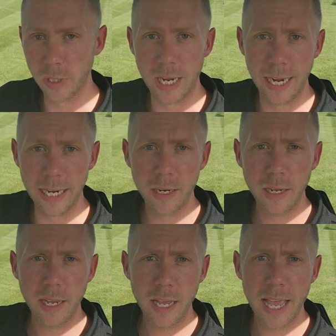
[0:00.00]
side,
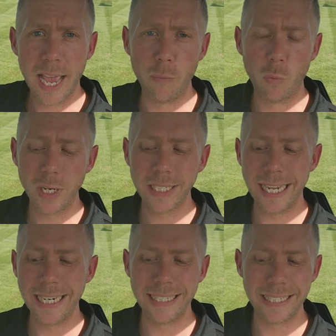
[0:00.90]
and once
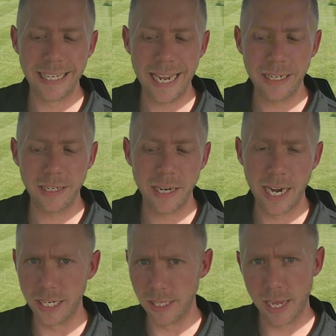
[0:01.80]
that is set
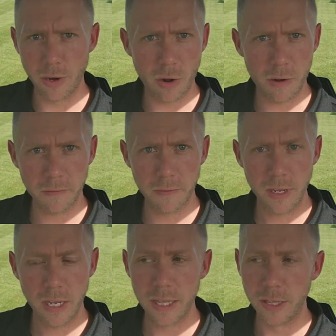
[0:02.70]
and you let off,
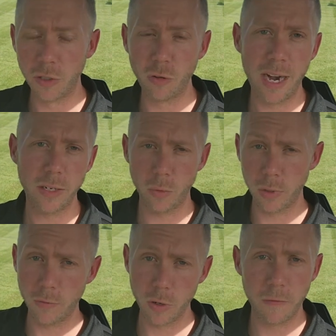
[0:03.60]
the tractor will
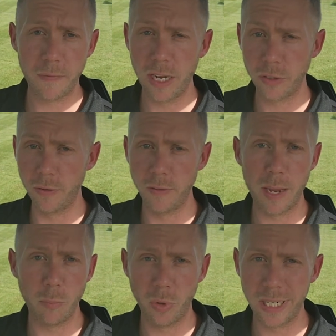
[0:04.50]
never go faster than
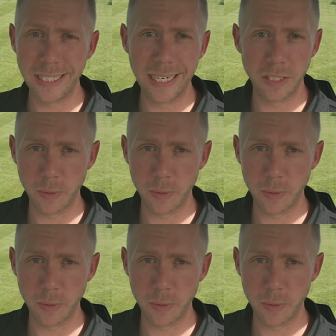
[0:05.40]
that preset